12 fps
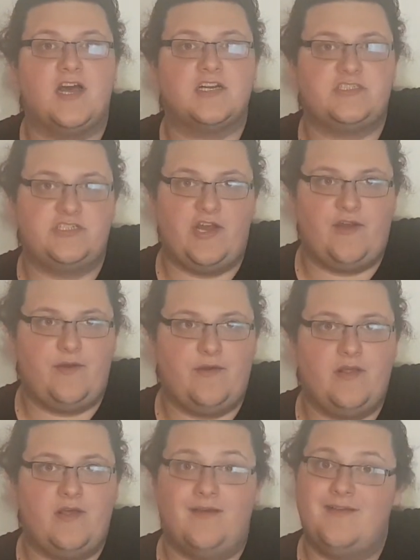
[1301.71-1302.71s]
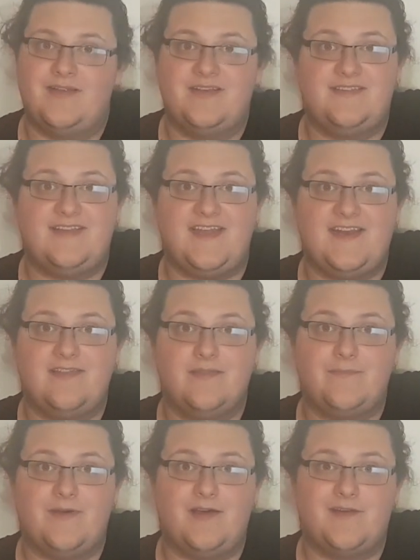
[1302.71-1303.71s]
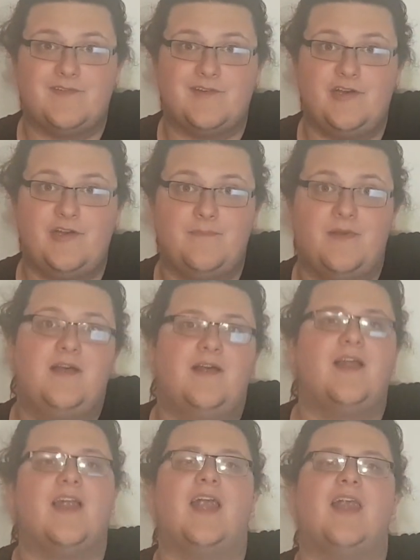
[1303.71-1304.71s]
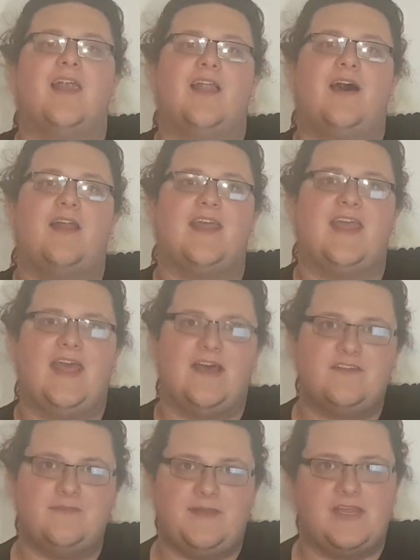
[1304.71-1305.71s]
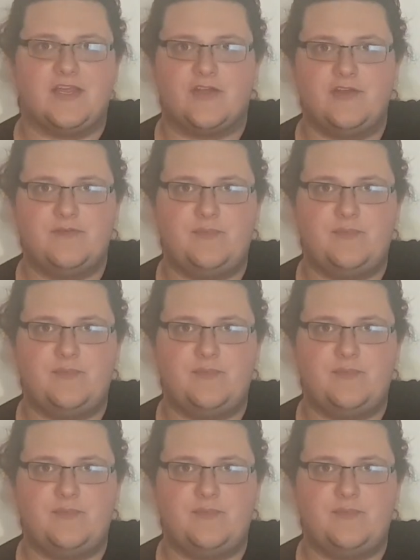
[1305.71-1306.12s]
shown Dean in the bathroom learning how to be a good